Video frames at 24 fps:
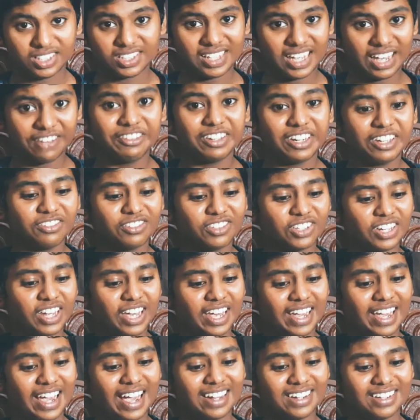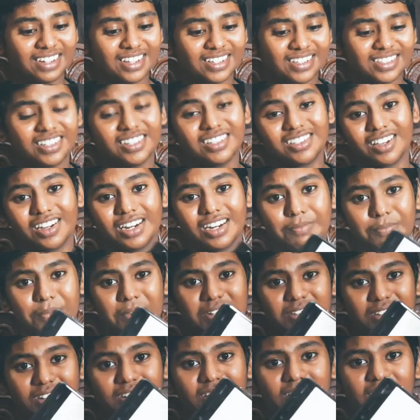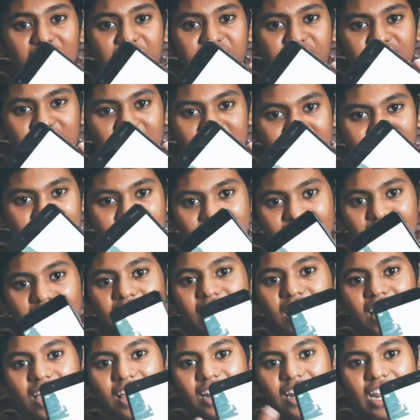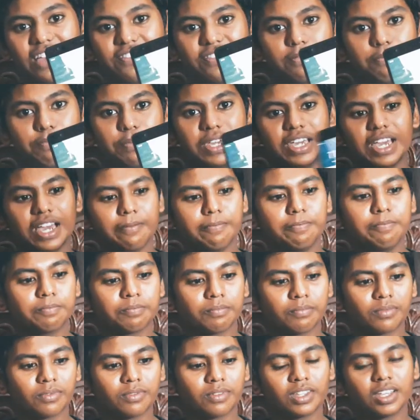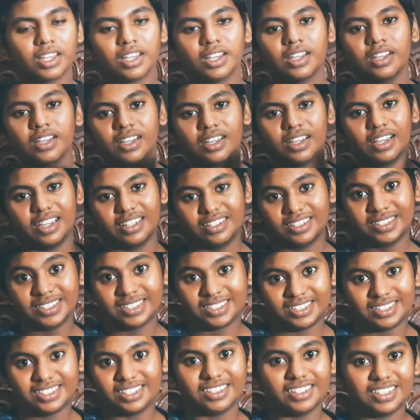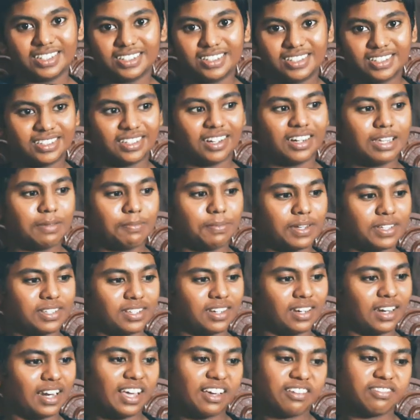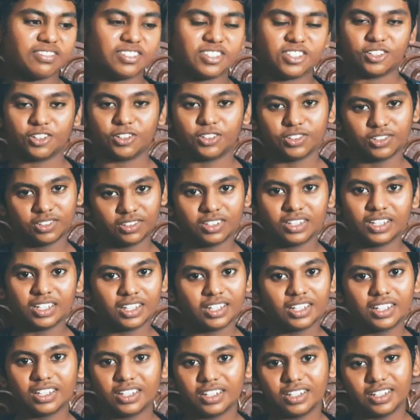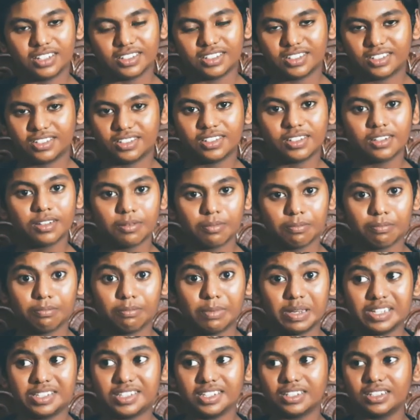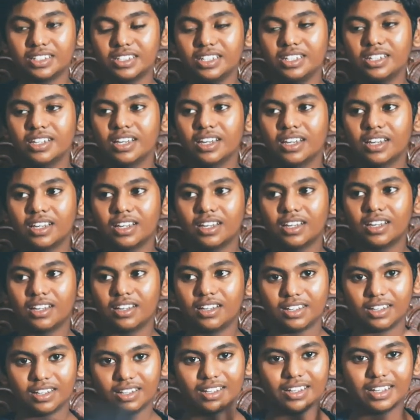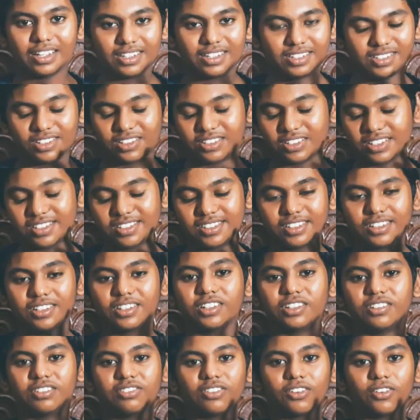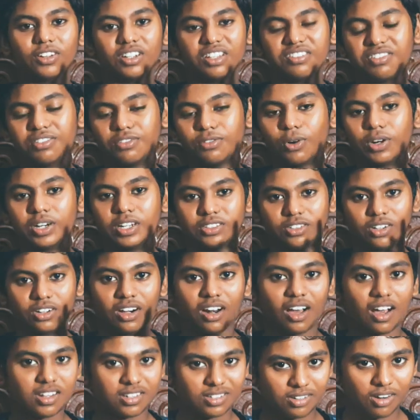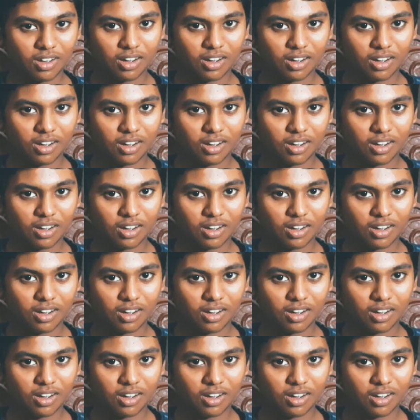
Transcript: this heavily today and there's still 30% left. It's 11 p.m. and still is 30% left. So it's basically, this is a good phone if you want it to last